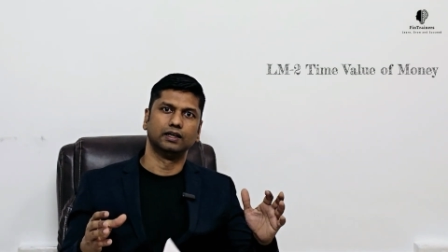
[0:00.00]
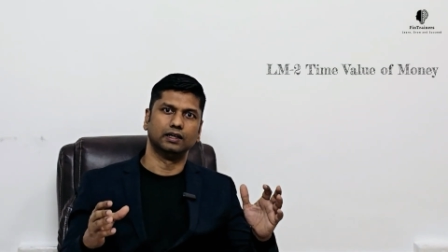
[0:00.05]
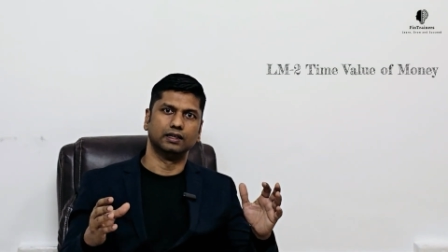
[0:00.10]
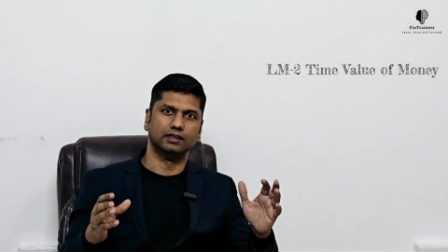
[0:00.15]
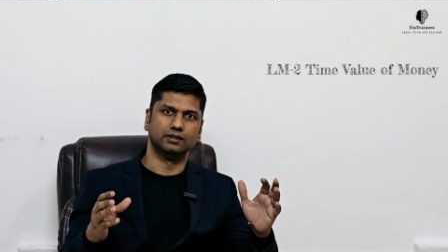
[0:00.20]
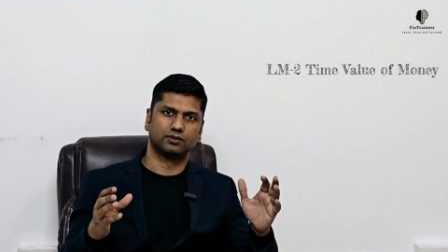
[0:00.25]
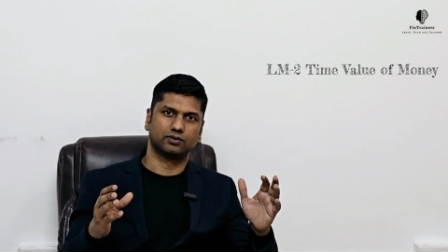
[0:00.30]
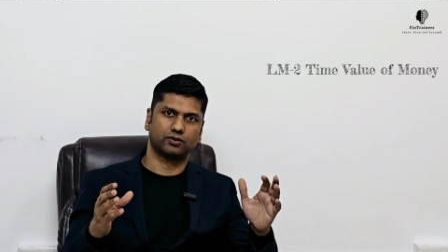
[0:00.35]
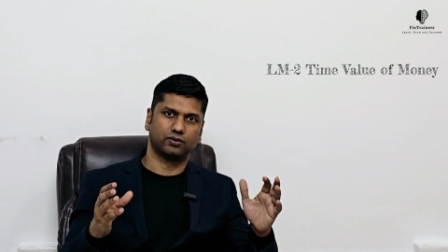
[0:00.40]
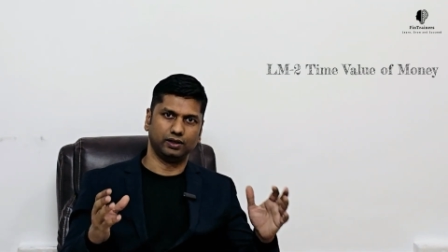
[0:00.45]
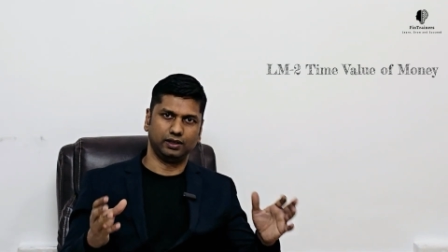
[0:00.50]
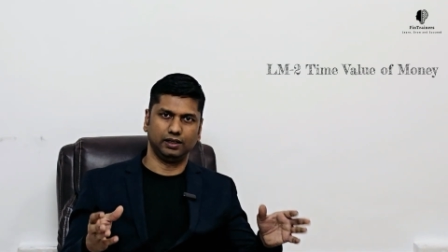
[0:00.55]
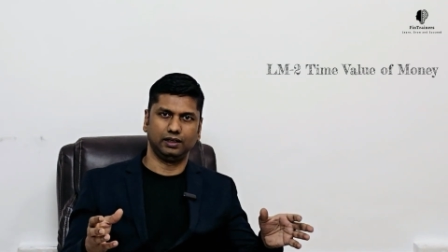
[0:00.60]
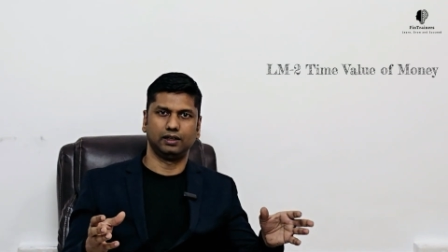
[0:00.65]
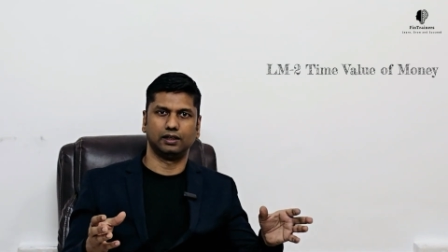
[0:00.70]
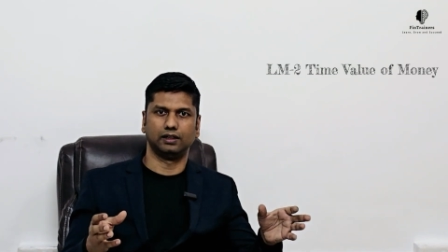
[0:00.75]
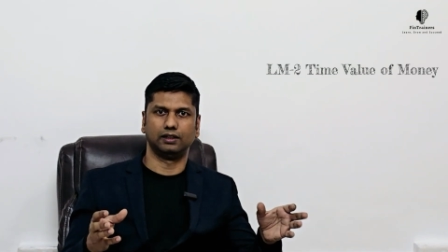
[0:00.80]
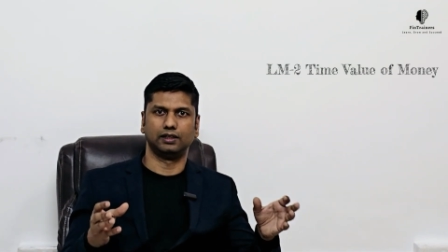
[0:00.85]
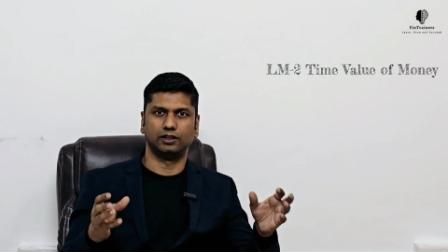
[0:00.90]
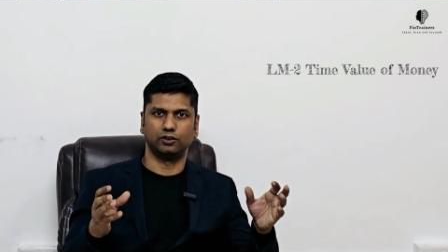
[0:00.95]
is
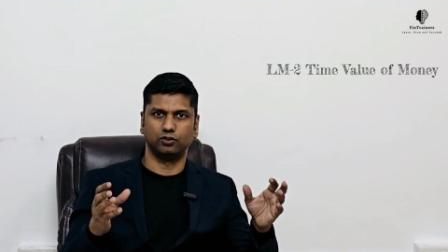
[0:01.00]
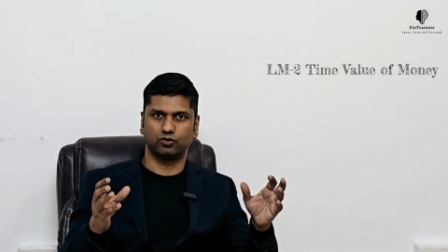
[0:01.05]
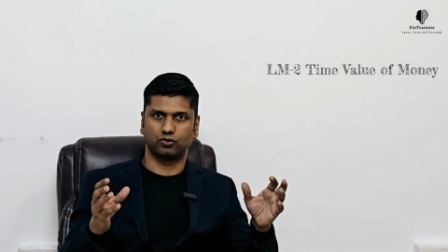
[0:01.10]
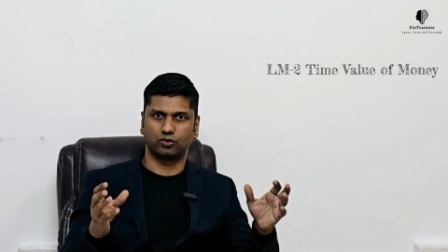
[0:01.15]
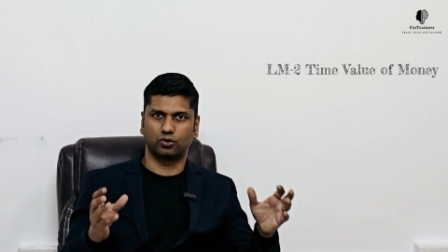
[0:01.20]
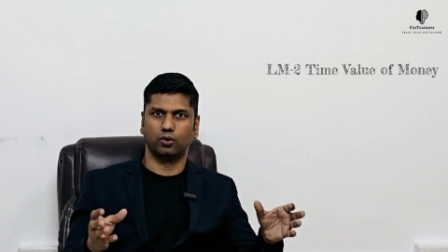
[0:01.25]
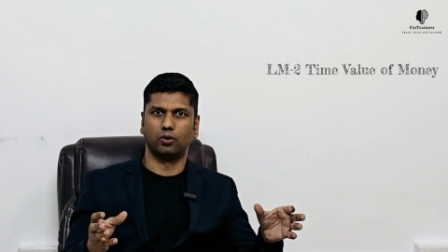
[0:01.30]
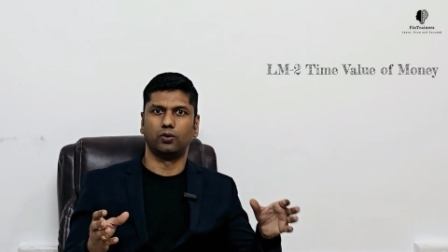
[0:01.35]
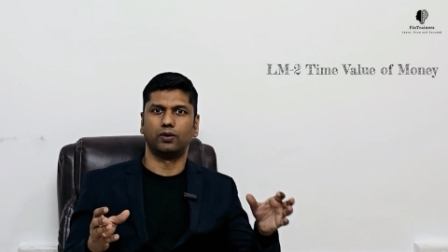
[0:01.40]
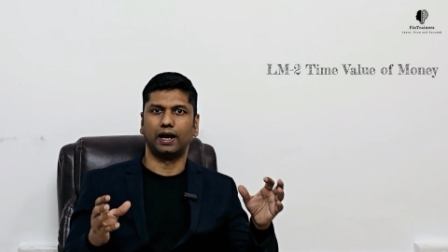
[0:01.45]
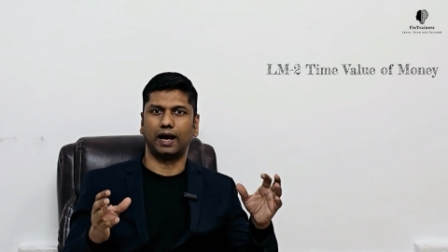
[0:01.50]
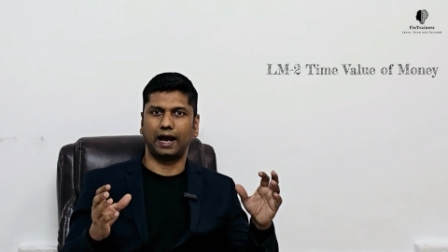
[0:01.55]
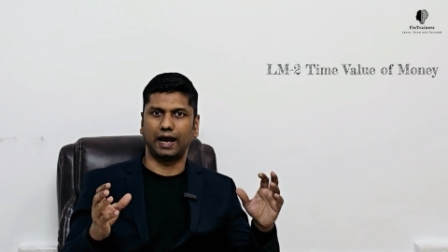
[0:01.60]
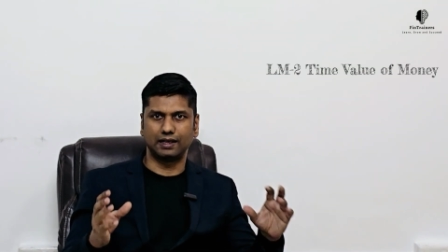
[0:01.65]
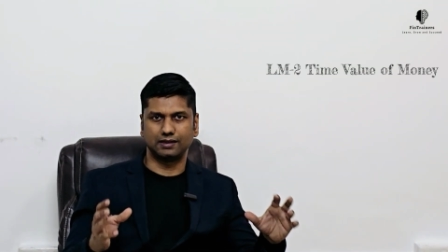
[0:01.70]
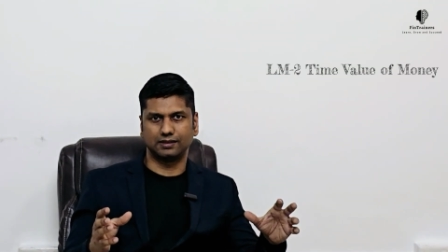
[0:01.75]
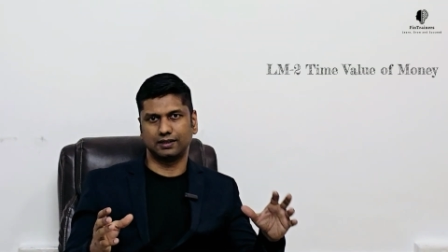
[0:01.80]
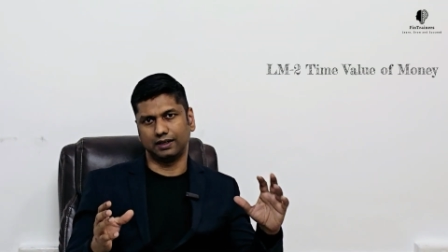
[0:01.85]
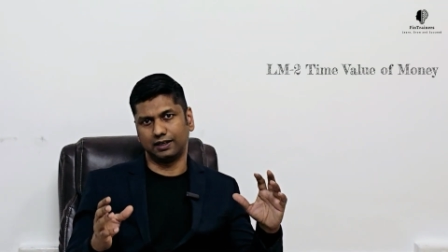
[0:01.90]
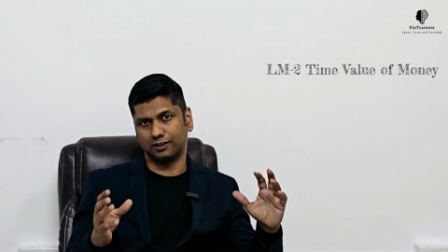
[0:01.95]
critical that you score
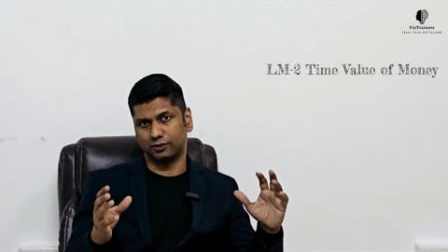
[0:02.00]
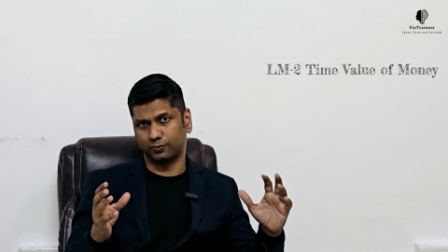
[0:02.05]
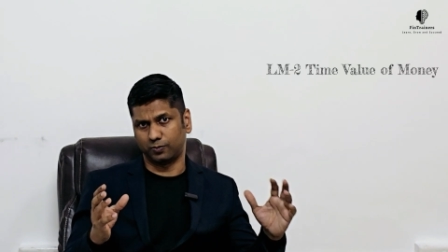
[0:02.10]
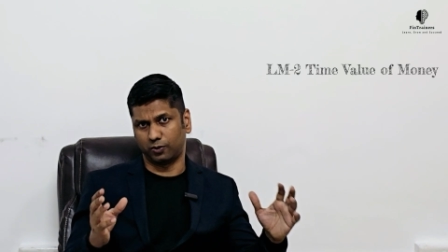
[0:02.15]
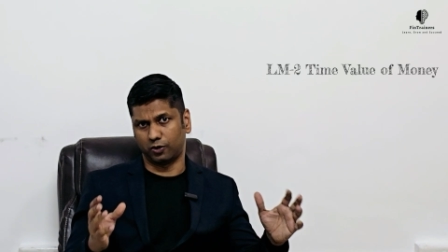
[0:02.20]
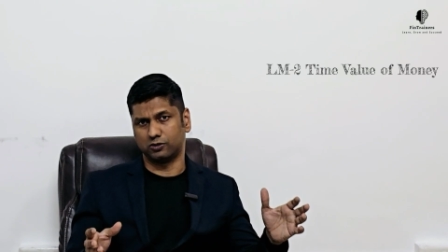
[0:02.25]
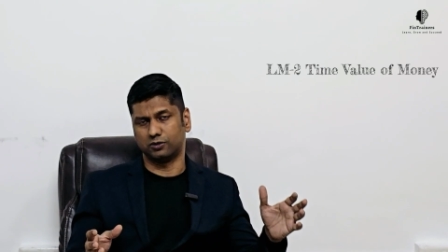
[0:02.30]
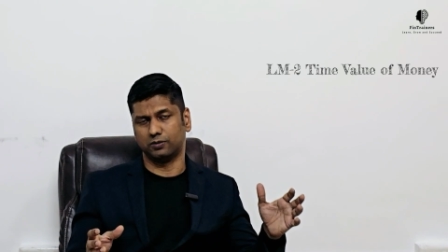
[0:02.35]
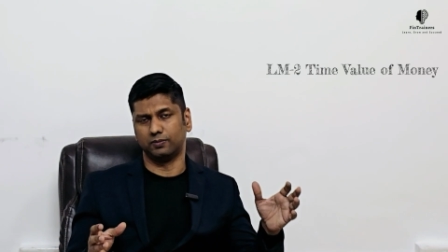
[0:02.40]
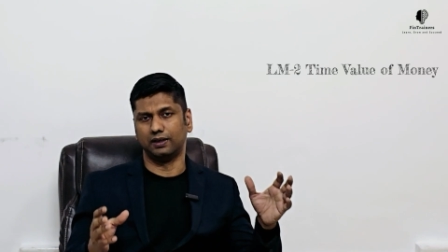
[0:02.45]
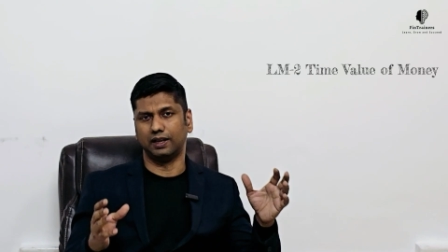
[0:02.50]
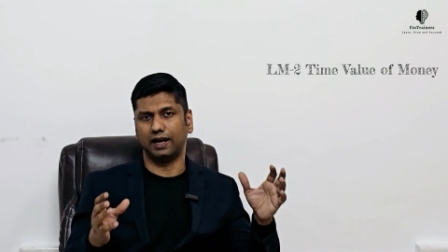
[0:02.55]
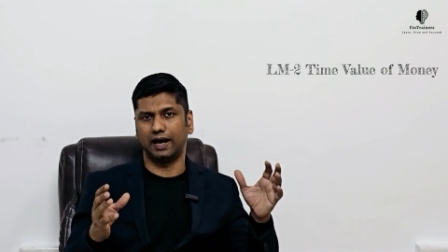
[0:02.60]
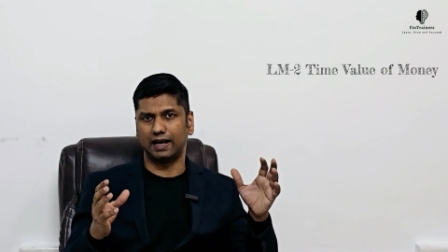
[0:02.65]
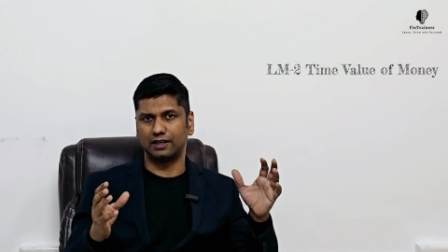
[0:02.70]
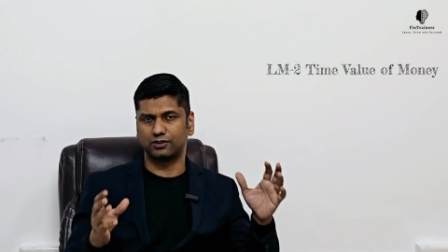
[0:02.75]
as high as possible,